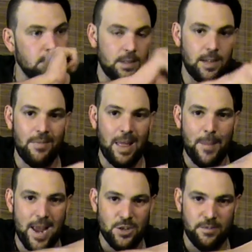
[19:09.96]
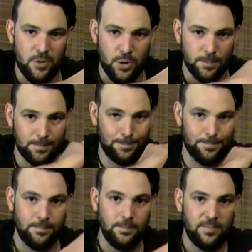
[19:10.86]
Love that passion fruit
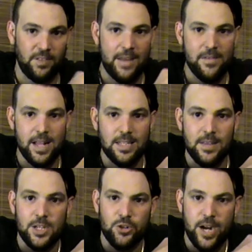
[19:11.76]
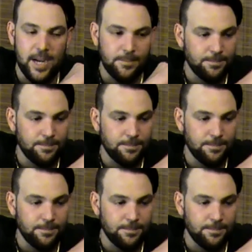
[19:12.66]
flavour that's in the Australian.